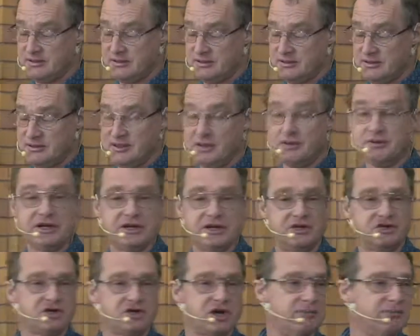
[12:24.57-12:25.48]
He'll get
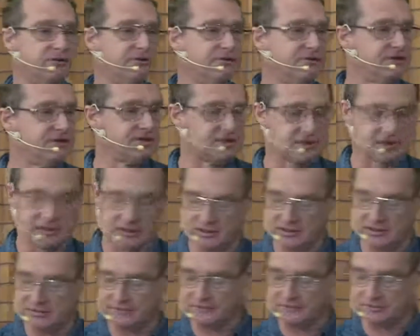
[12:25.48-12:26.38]
in trouble for this
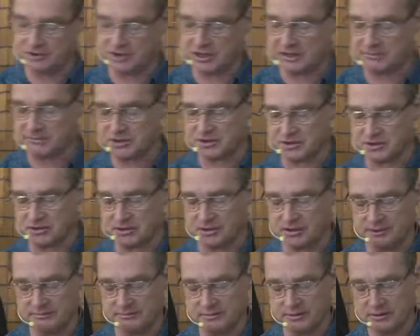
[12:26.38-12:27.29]
in a few chapters'
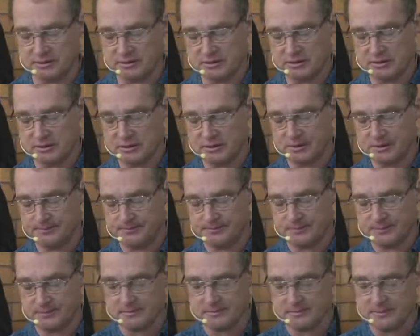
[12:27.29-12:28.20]
time.
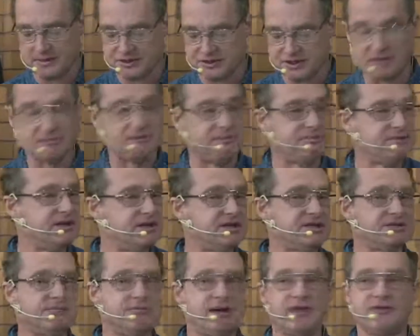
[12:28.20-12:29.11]
Simon
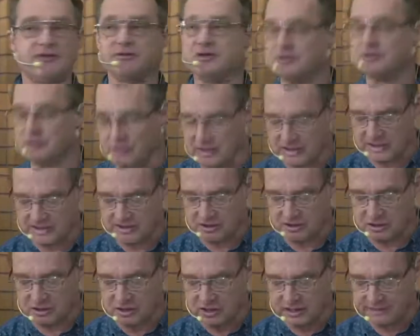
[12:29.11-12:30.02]
Peter's mother-in-law has a
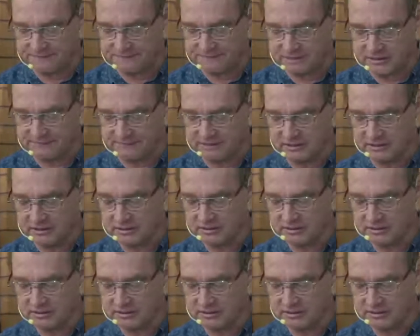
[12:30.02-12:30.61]
high fever,